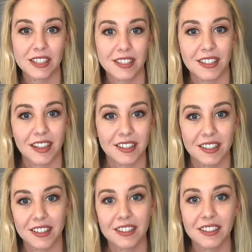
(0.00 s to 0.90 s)
it is to get
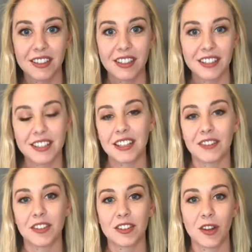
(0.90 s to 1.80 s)
to to
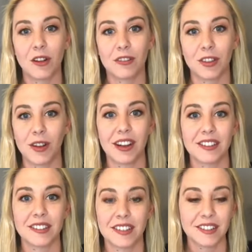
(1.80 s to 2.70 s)
give her to all of you
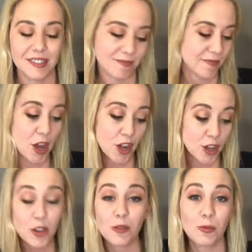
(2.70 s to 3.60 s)
guys because
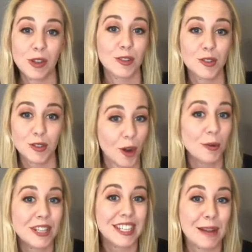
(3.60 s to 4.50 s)
you've been
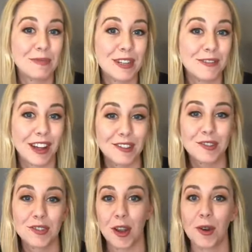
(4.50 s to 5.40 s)
so receptive
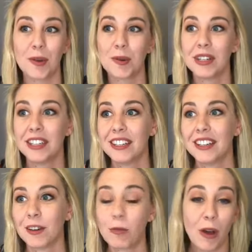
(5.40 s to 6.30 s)
and so
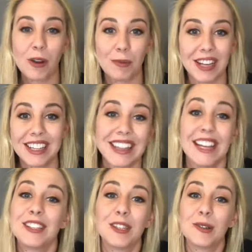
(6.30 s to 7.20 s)
welcoming.
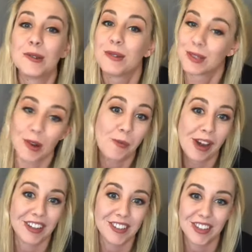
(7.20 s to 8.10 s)
Thank you so
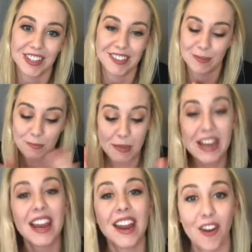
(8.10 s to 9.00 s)
much. It's
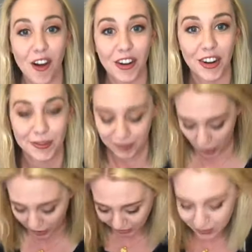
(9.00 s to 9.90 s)
been an honor.
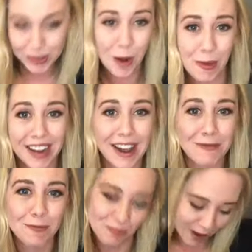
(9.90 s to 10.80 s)
Okay, snowman.
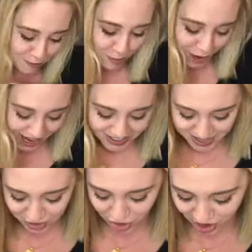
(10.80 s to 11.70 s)
I've I've
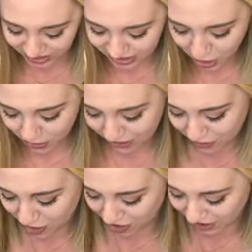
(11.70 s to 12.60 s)
procrastinated drawing a
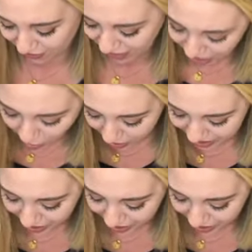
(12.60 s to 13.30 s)
snowman for long enough. Here